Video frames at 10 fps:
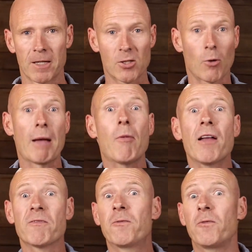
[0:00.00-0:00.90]
So I
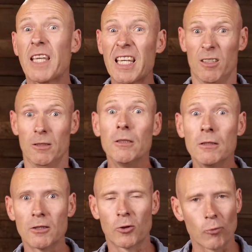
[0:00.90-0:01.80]
might
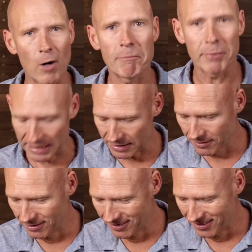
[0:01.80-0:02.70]
feel grumpy
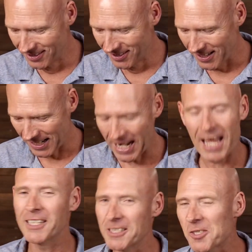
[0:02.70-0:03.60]
and
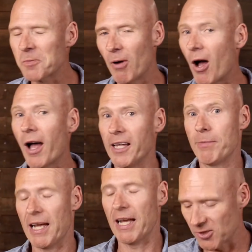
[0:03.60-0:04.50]
uninspired
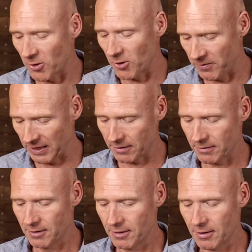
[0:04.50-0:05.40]
about serving.
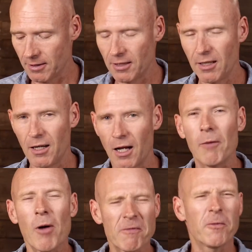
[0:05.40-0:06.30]

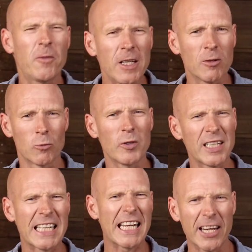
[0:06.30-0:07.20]
I might feel
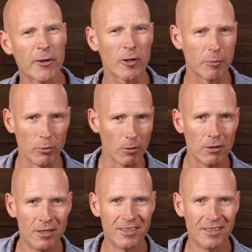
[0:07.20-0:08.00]
really irritable